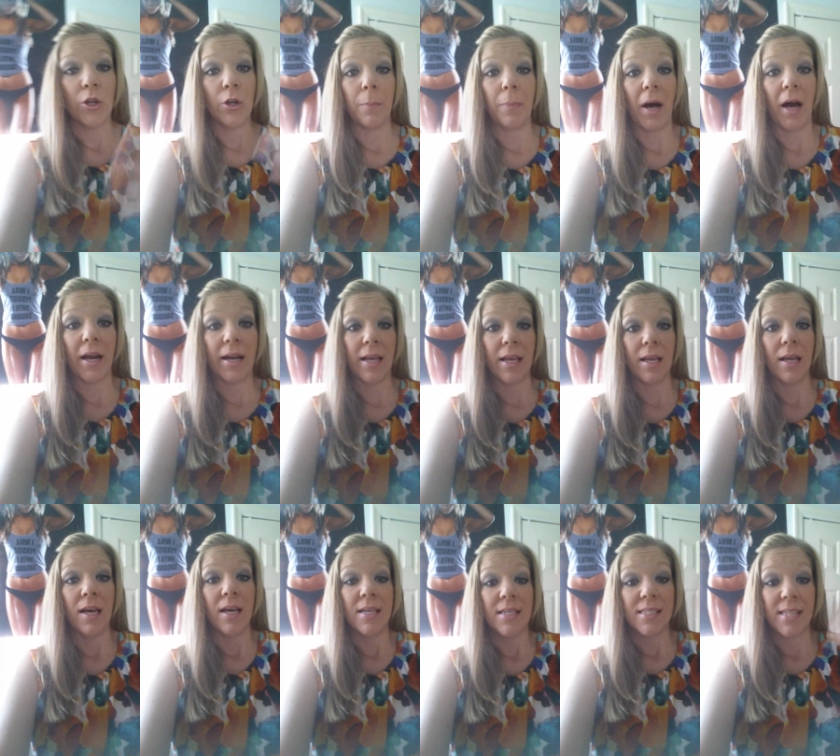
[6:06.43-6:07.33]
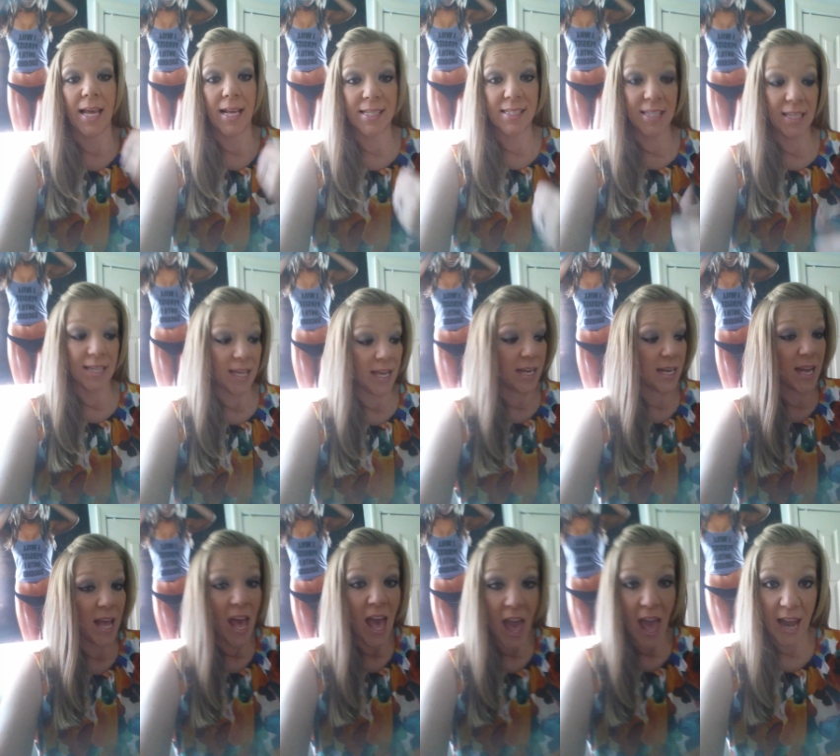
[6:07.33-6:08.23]
Your body takes it
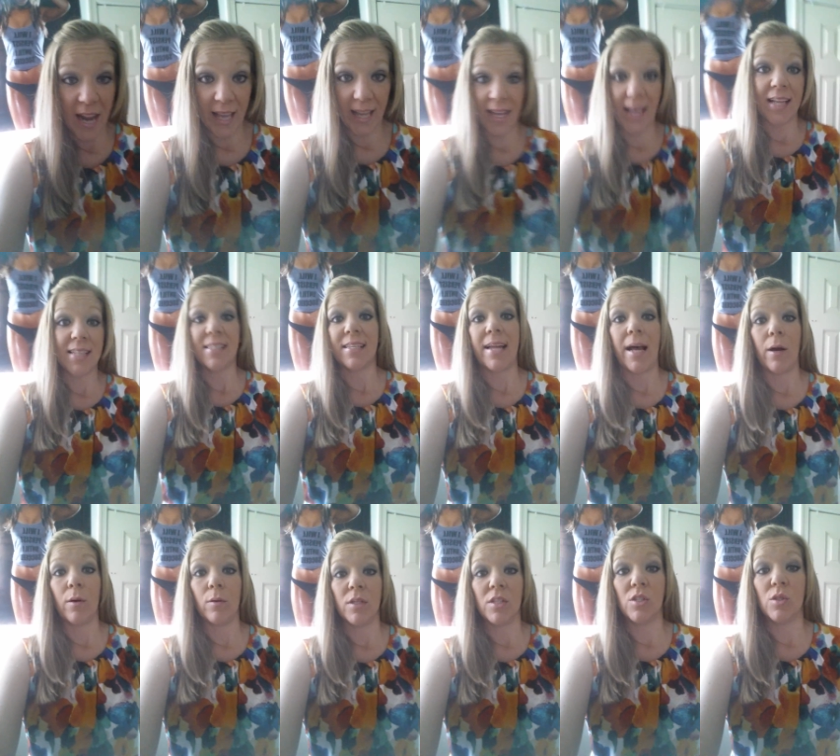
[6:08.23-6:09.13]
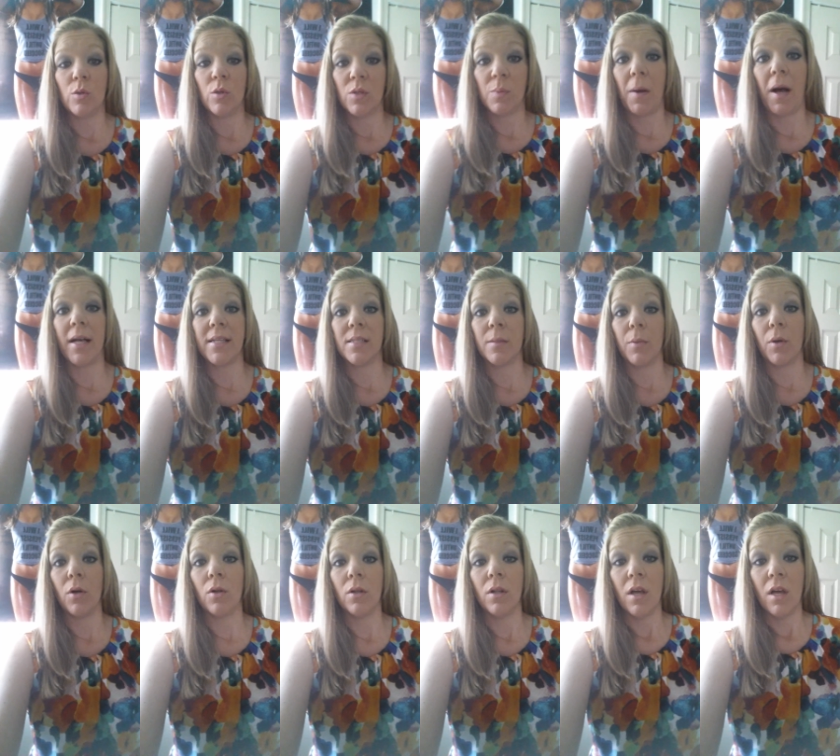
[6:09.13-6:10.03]
in and it gets it out as soon as
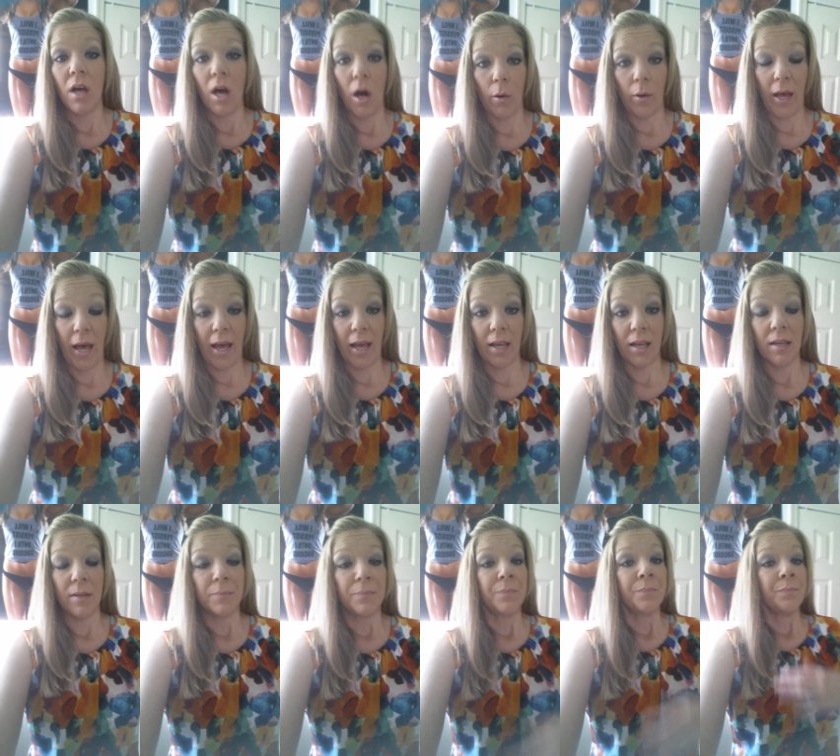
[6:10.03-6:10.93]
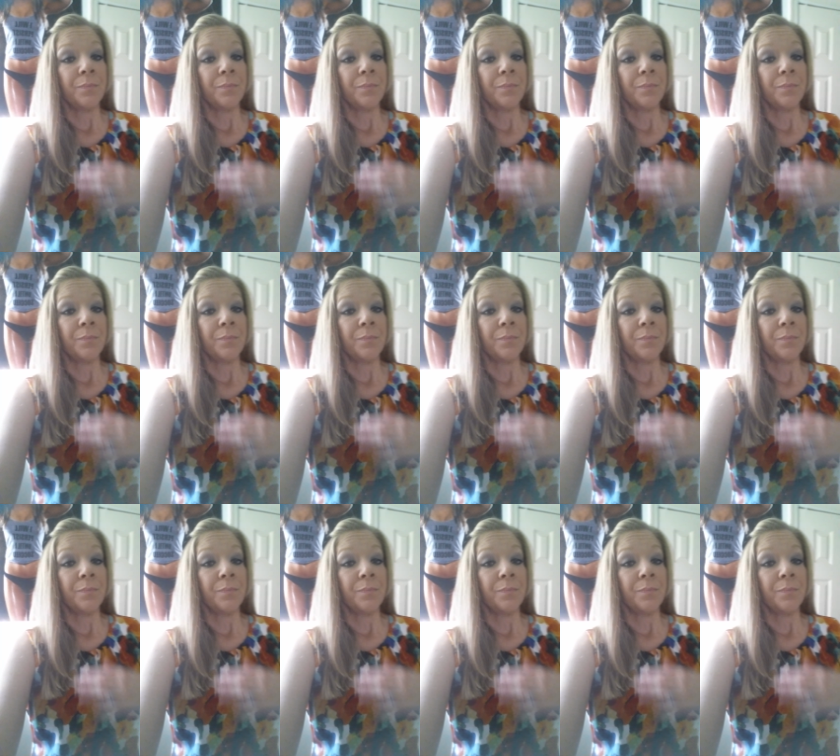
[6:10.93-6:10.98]
possible, okay?